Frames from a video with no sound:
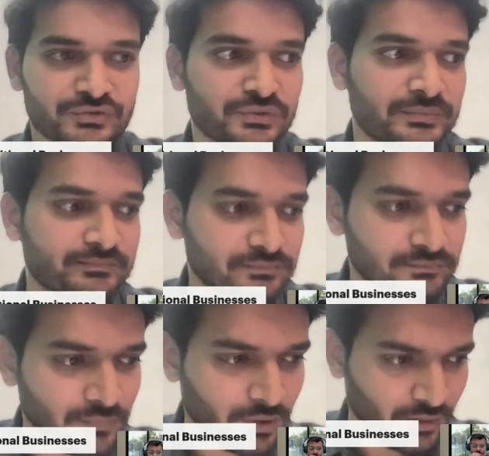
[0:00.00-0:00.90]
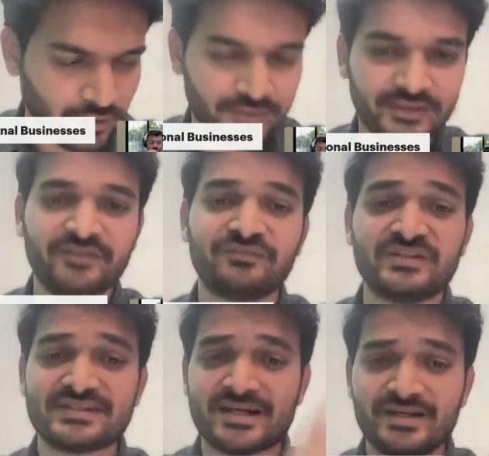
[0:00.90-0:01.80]
So if
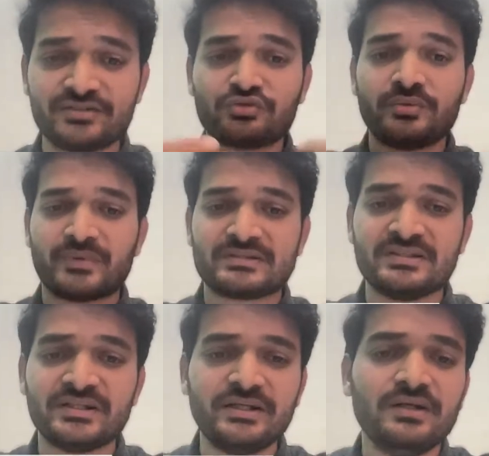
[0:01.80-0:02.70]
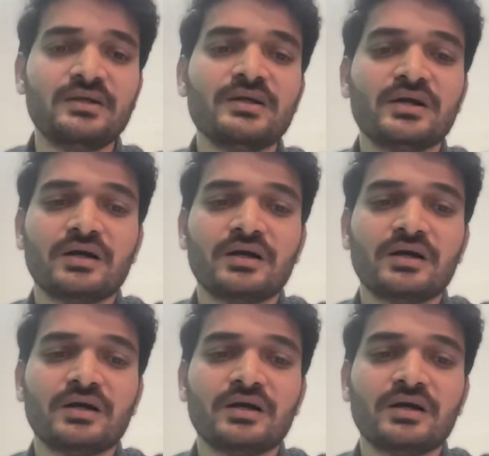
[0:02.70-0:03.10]
this idea is to be presented,